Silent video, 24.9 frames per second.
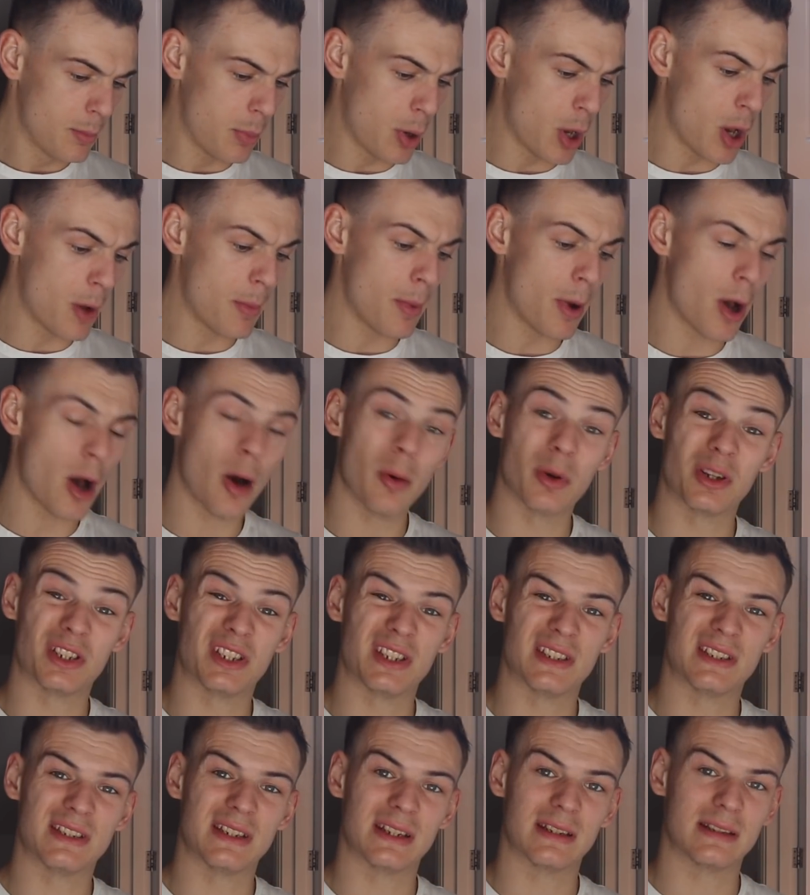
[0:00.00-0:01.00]
Per bar,
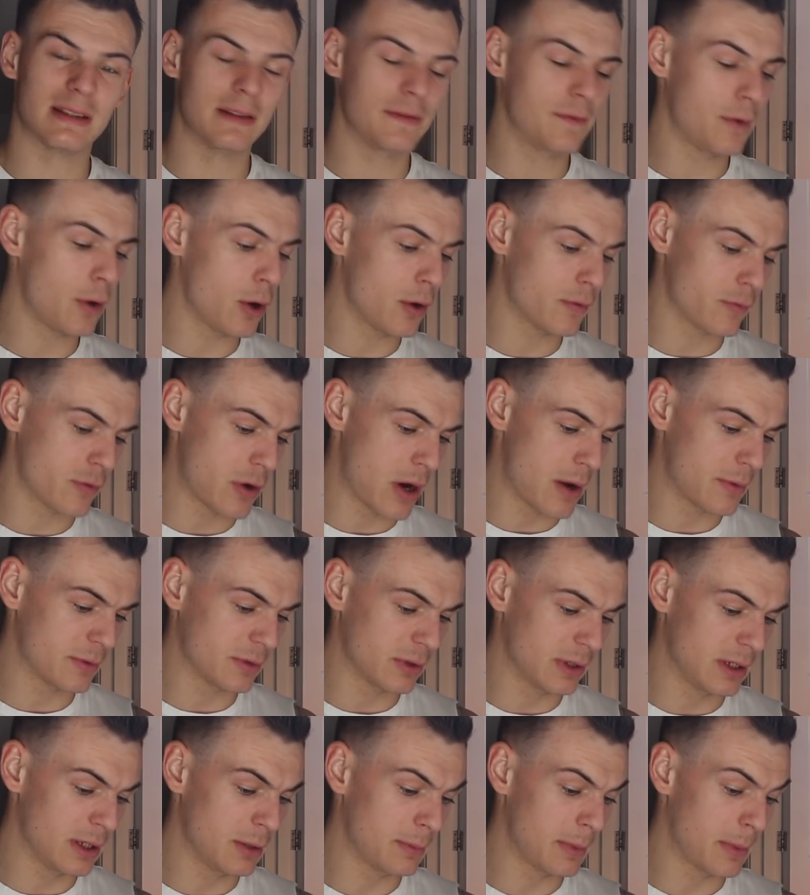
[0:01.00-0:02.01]
which is 65
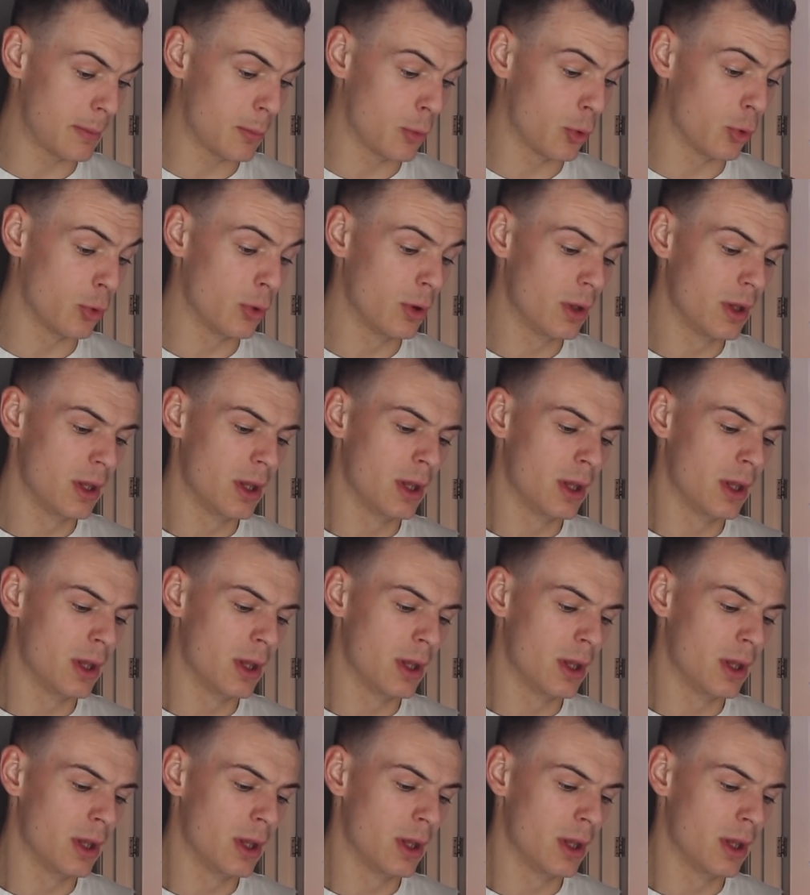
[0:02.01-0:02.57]
grams, so a little bit more.